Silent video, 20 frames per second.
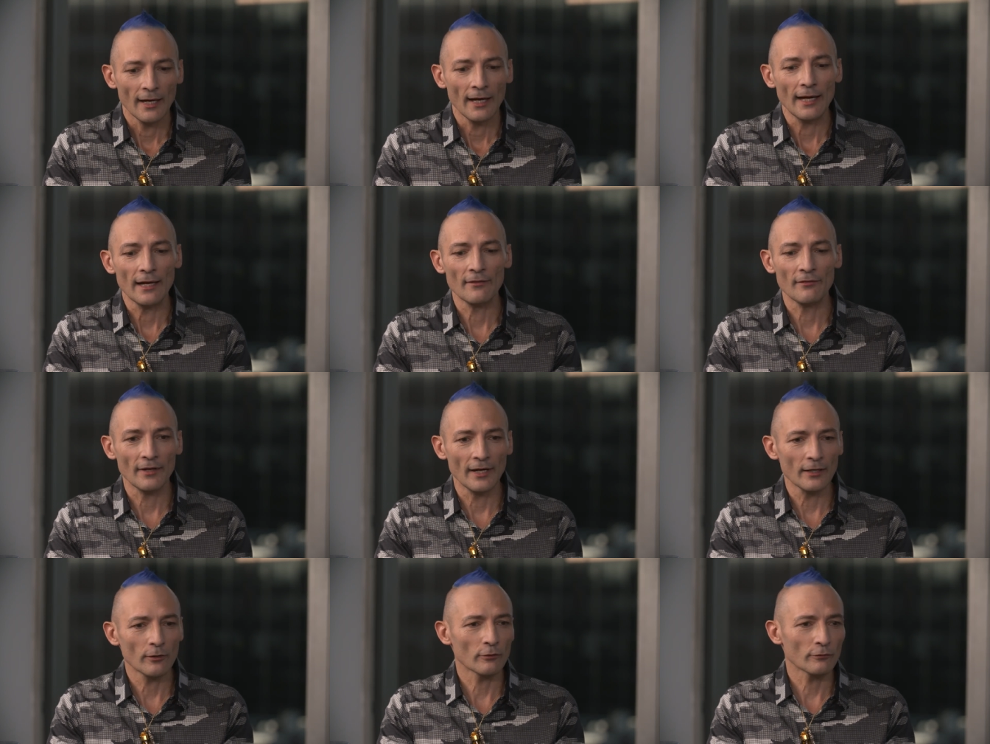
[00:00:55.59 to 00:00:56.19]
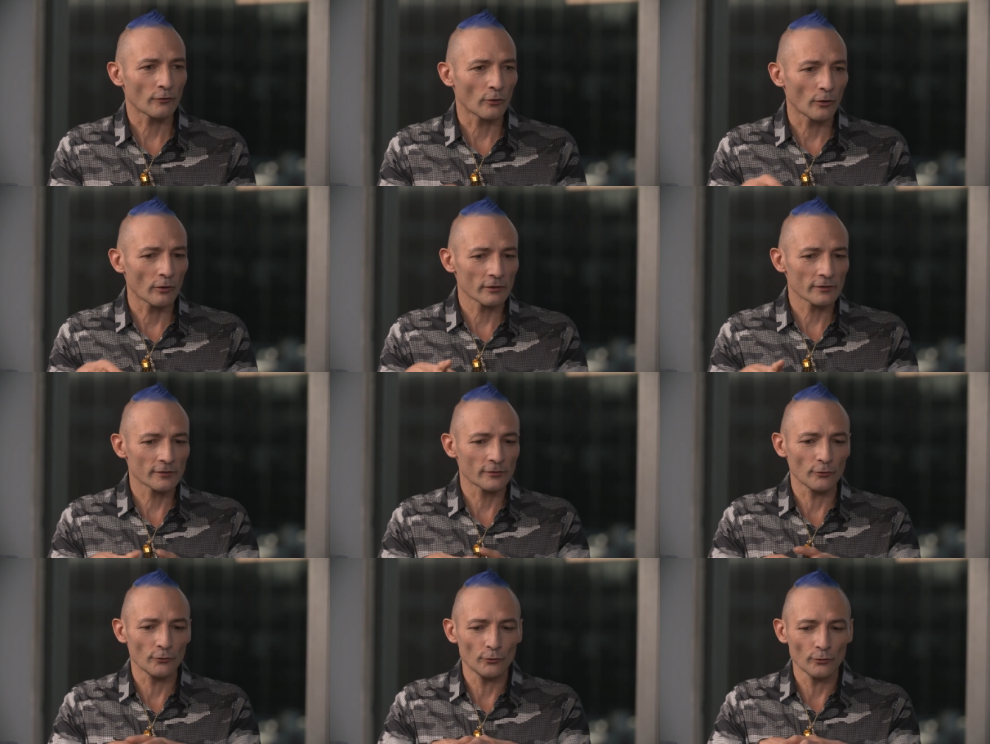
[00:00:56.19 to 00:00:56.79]
And then, of
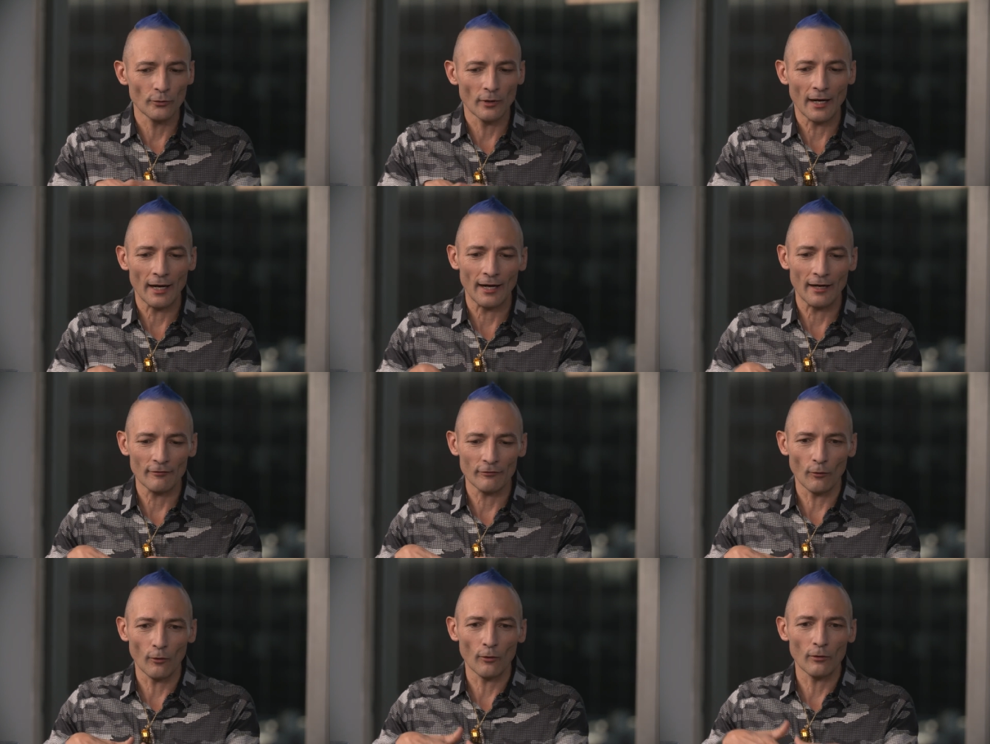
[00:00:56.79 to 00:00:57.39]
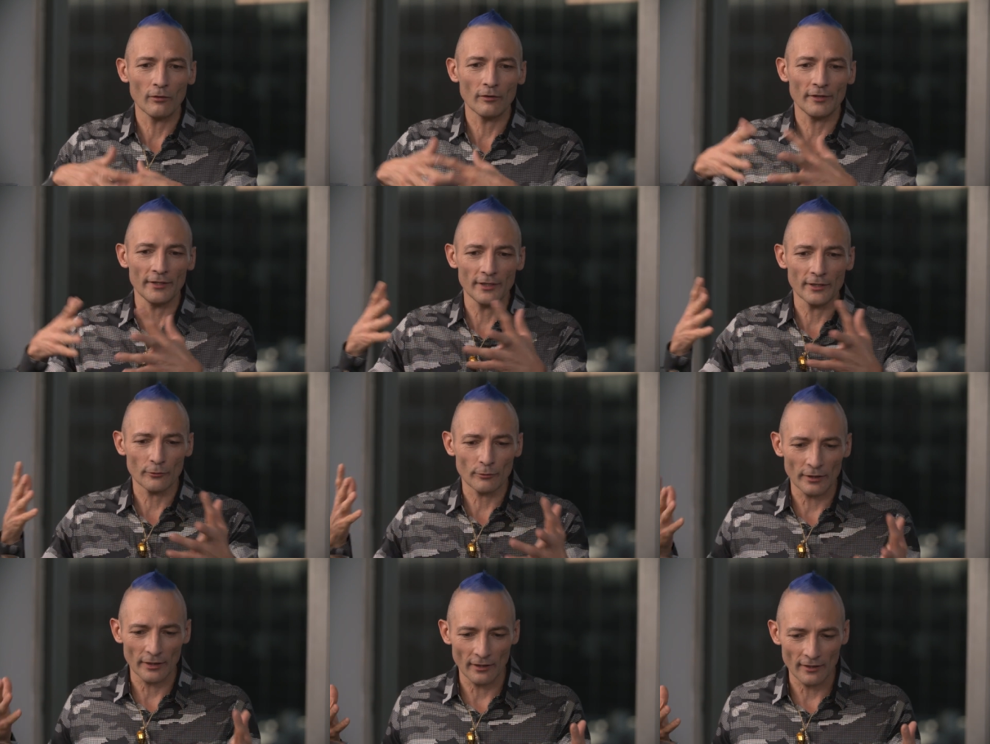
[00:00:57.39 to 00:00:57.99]
course, you have all the
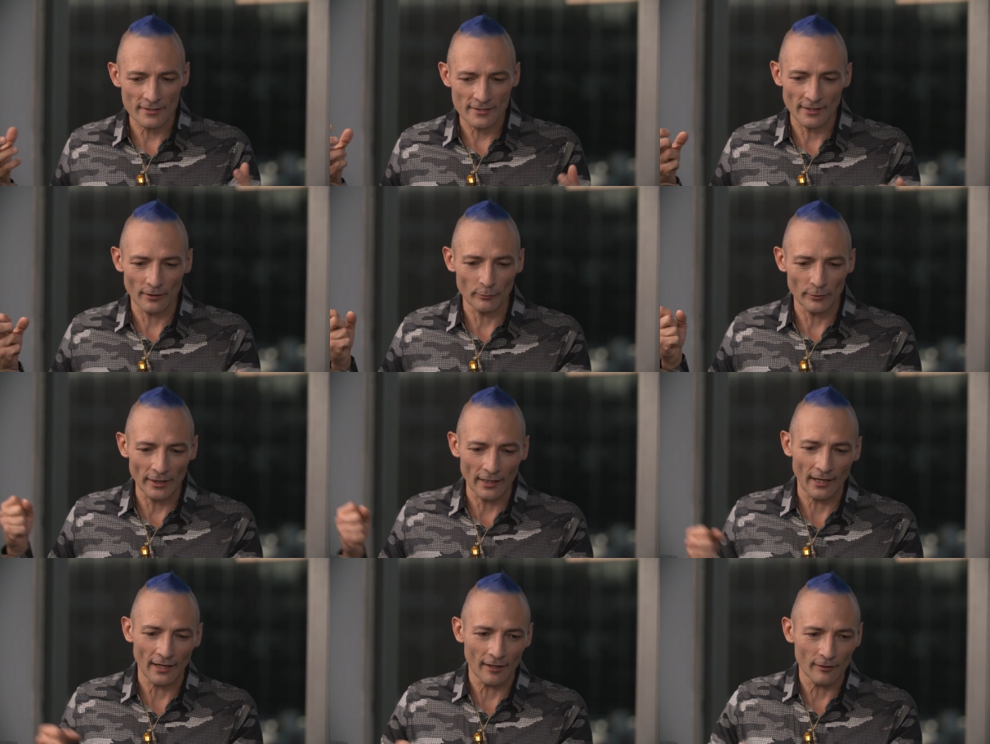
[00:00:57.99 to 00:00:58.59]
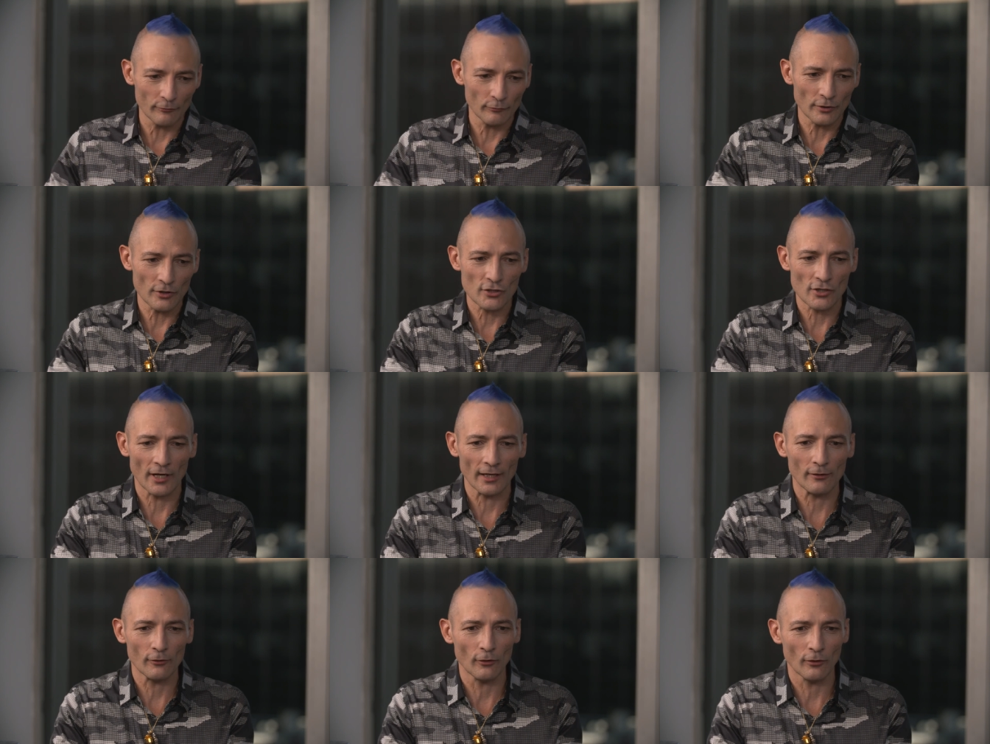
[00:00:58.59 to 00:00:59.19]
ingredients that we have,
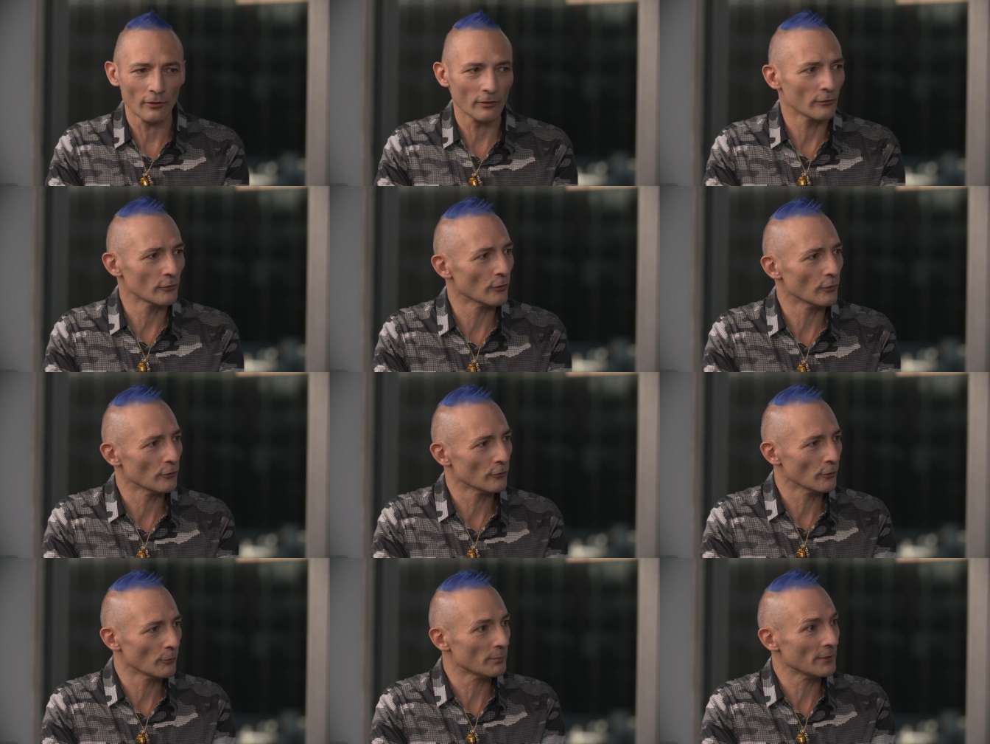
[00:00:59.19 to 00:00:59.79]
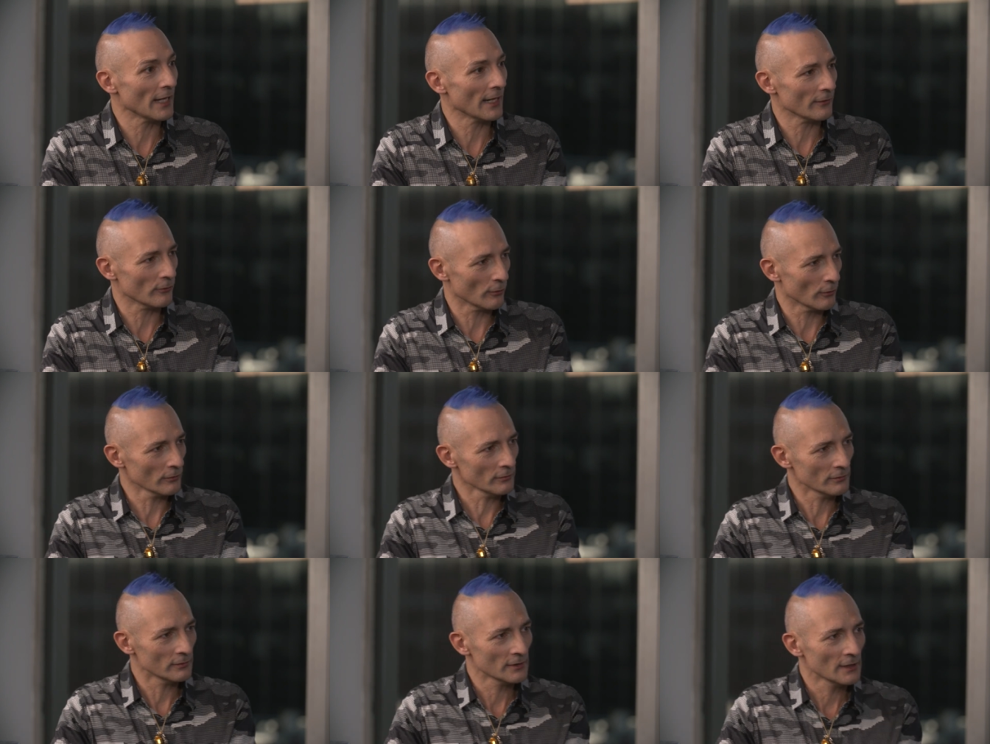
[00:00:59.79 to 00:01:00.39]
which I call the
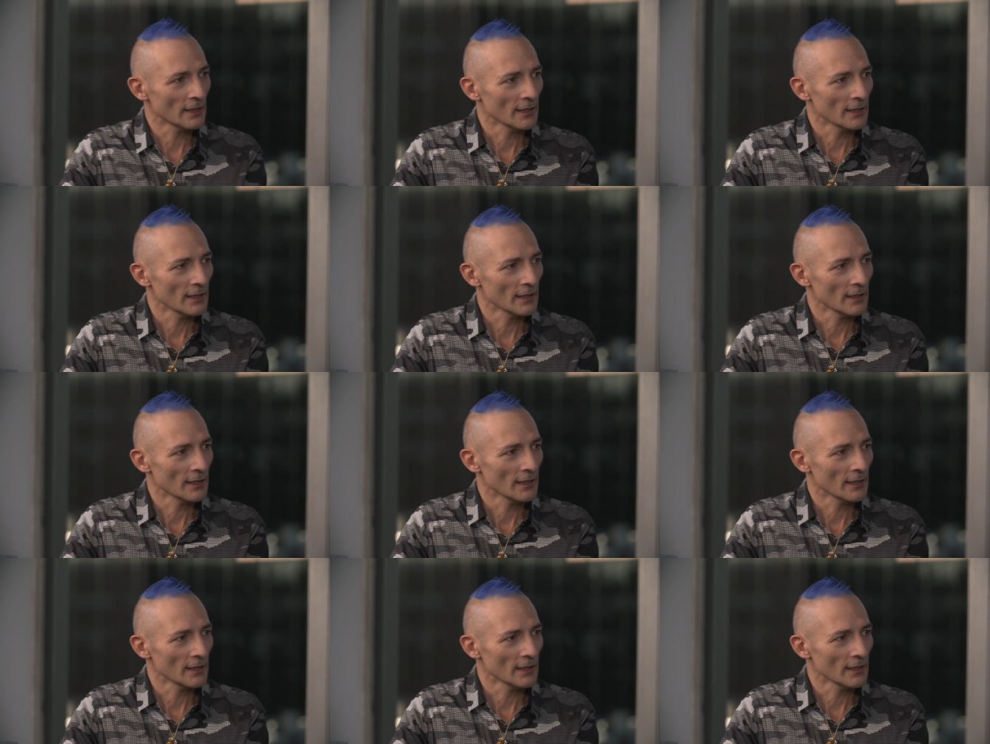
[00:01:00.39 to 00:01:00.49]
piano.